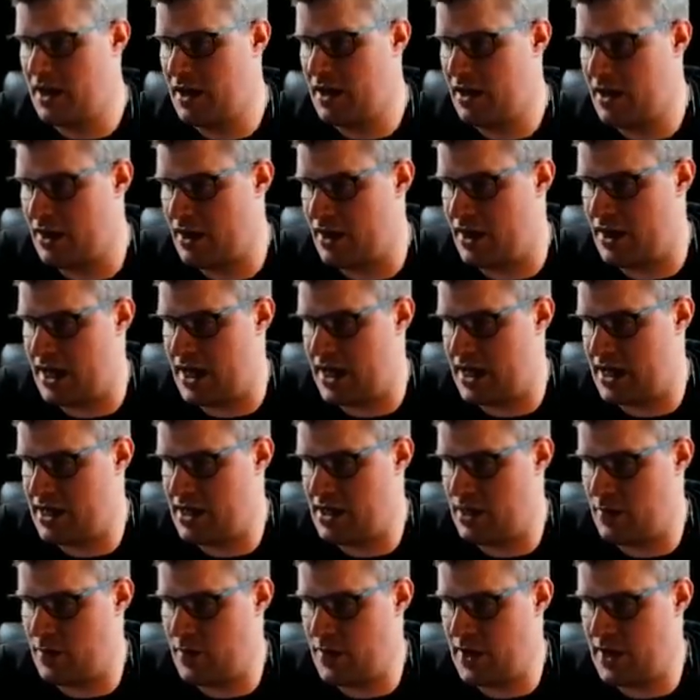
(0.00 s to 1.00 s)

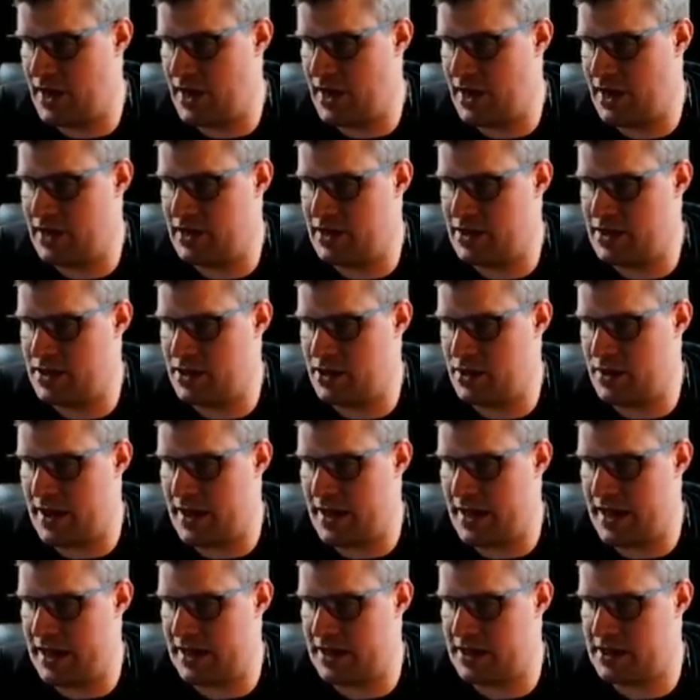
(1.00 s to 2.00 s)
Then we need to
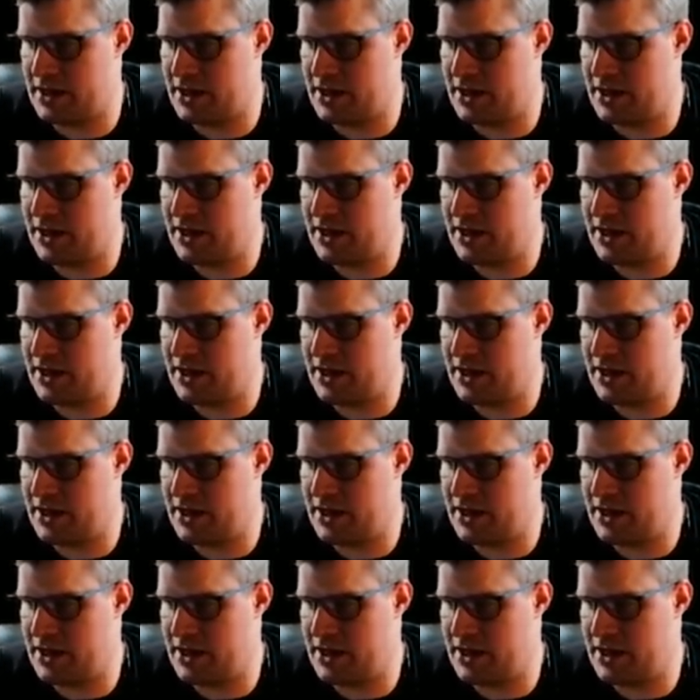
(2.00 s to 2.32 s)
actually